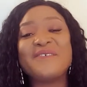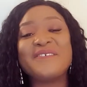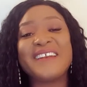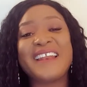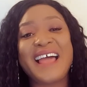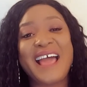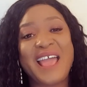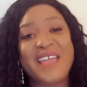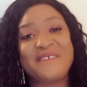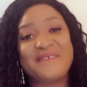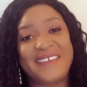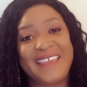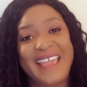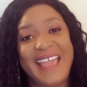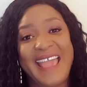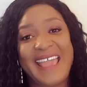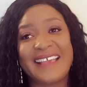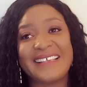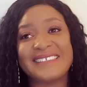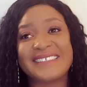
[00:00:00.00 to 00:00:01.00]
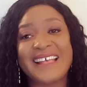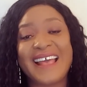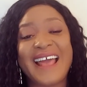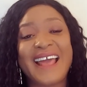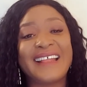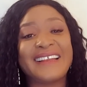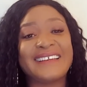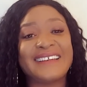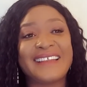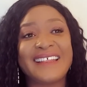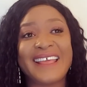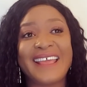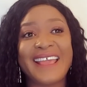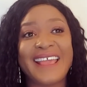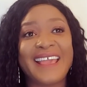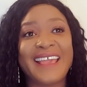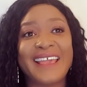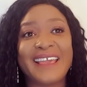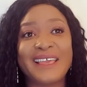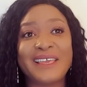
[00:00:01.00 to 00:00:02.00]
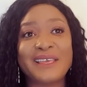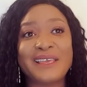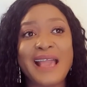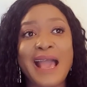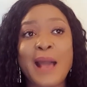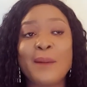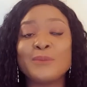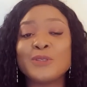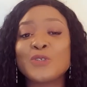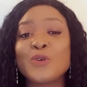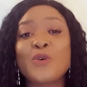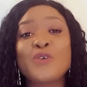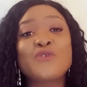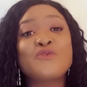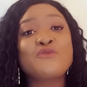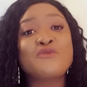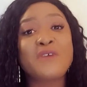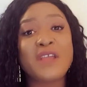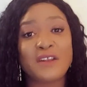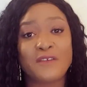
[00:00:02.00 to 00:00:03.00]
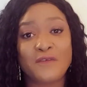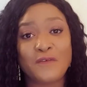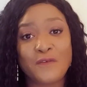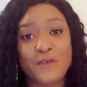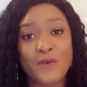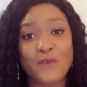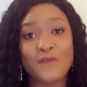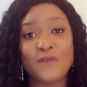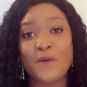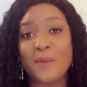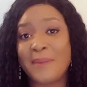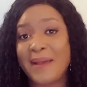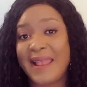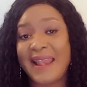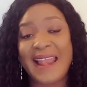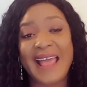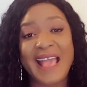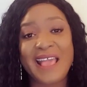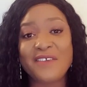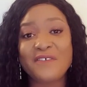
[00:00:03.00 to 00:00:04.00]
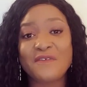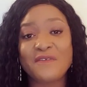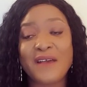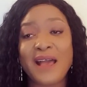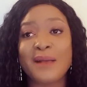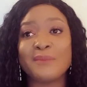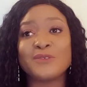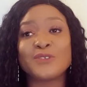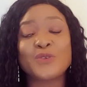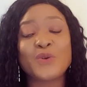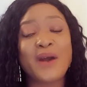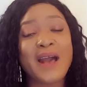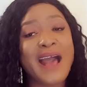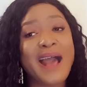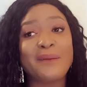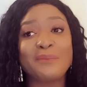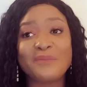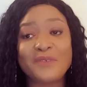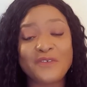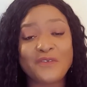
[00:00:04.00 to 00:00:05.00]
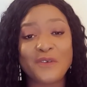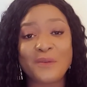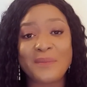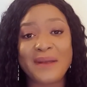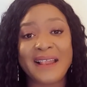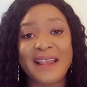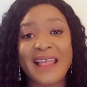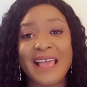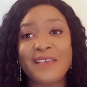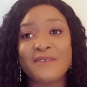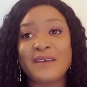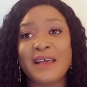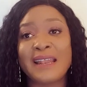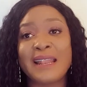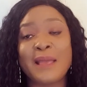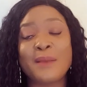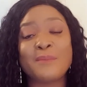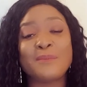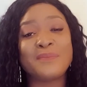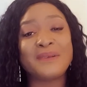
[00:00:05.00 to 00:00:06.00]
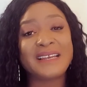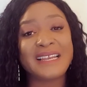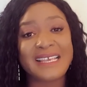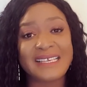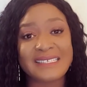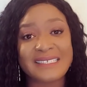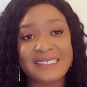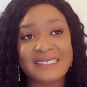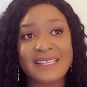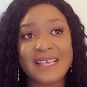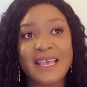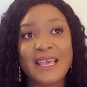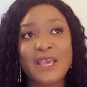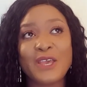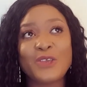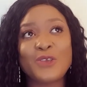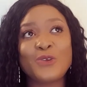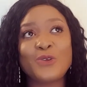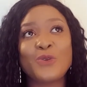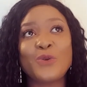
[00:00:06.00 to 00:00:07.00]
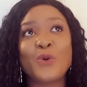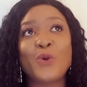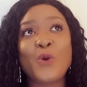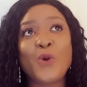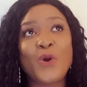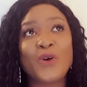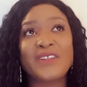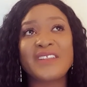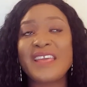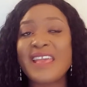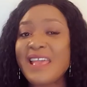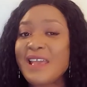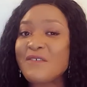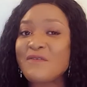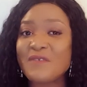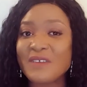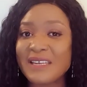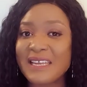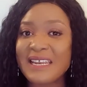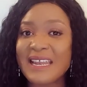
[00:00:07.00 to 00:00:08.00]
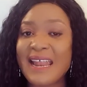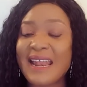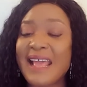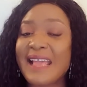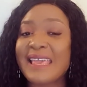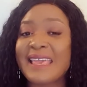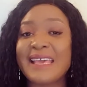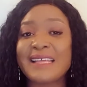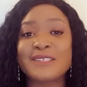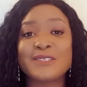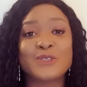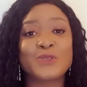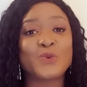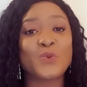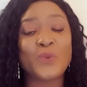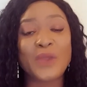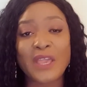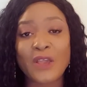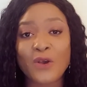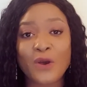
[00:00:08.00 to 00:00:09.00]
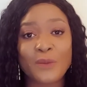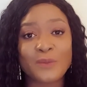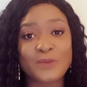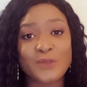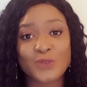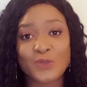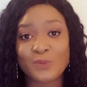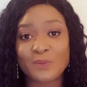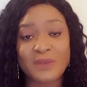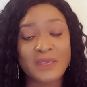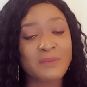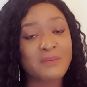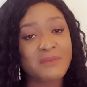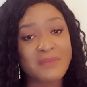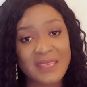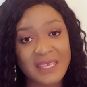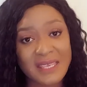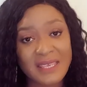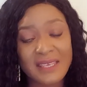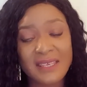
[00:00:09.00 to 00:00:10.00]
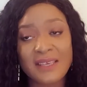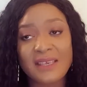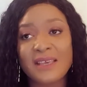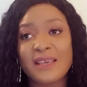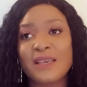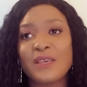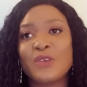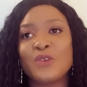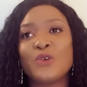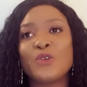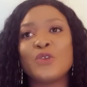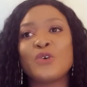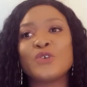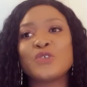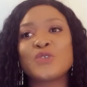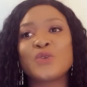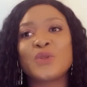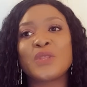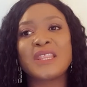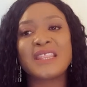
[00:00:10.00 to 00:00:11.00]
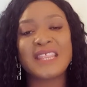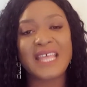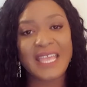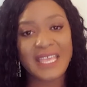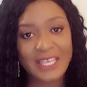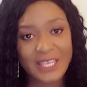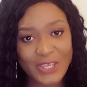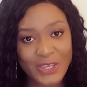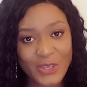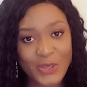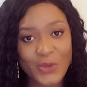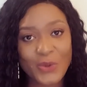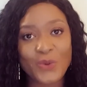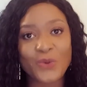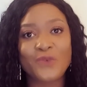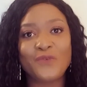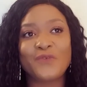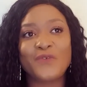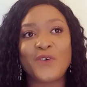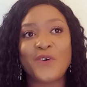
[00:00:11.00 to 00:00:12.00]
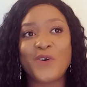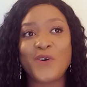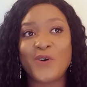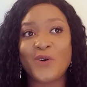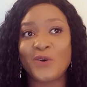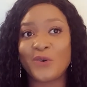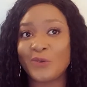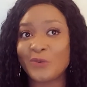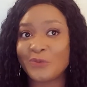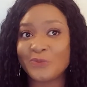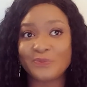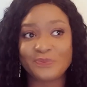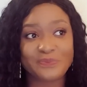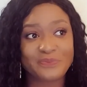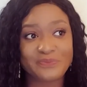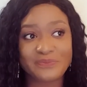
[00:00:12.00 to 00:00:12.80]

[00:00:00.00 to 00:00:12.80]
life, guys, and I'm so grateful for my life. I'm so happy for my life, and I bless, you know, God every day that I get to wake up to be me, you know. So thank you for